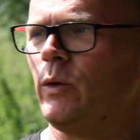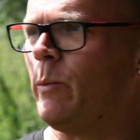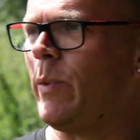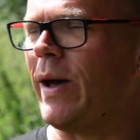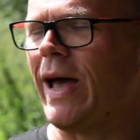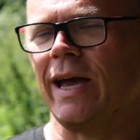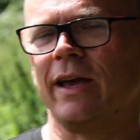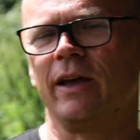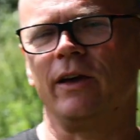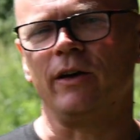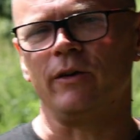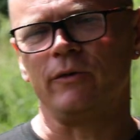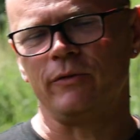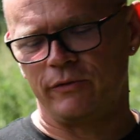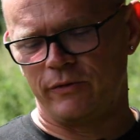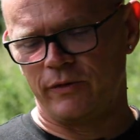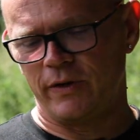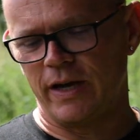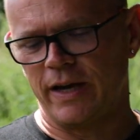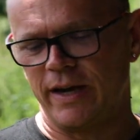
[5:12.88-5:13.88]
the back of
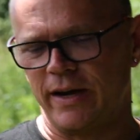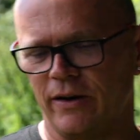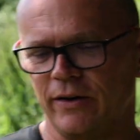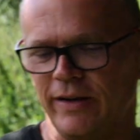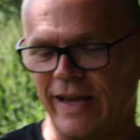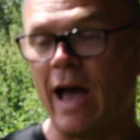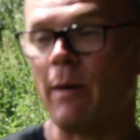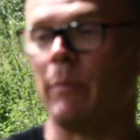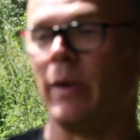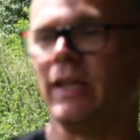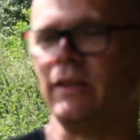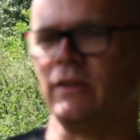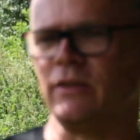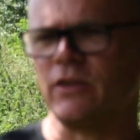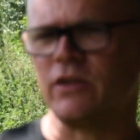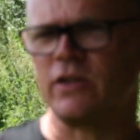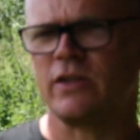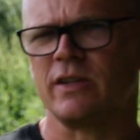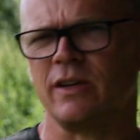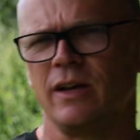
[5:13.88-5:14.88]

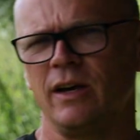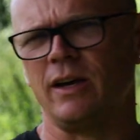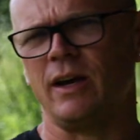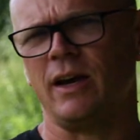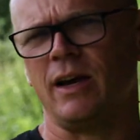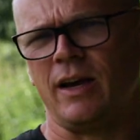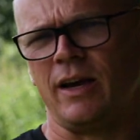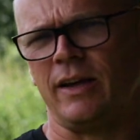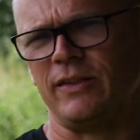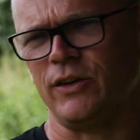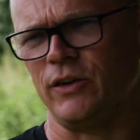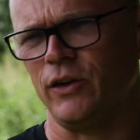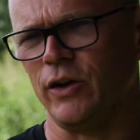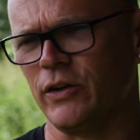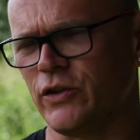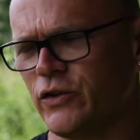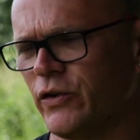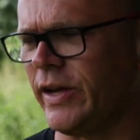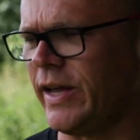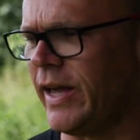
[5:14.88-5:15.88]
cabins at the
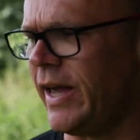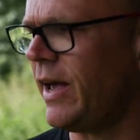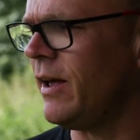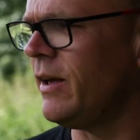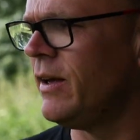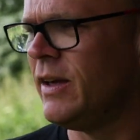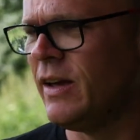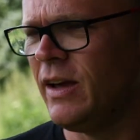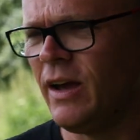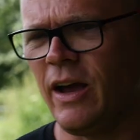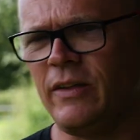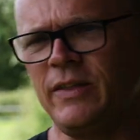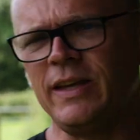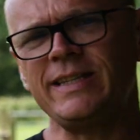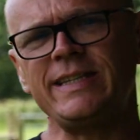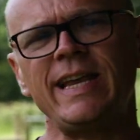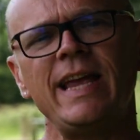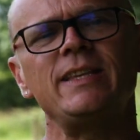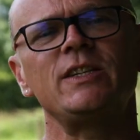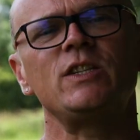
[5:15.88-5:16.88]
nursery here, and this
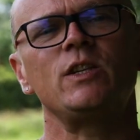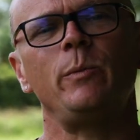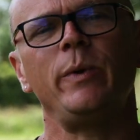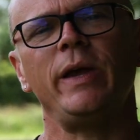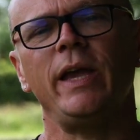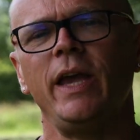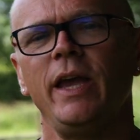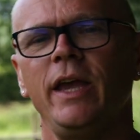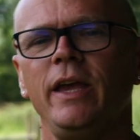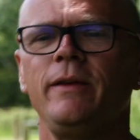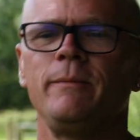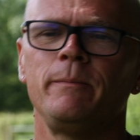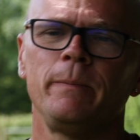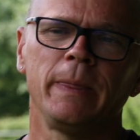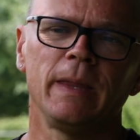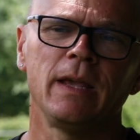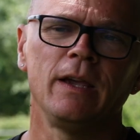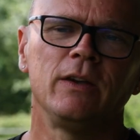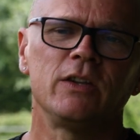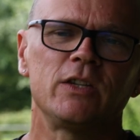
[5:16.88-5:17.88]
tends to be
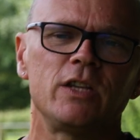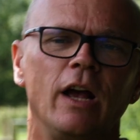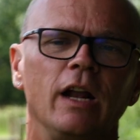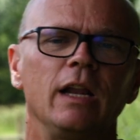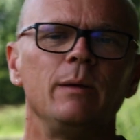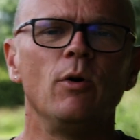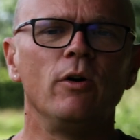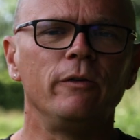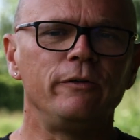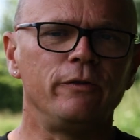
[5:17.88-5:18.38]
slightly more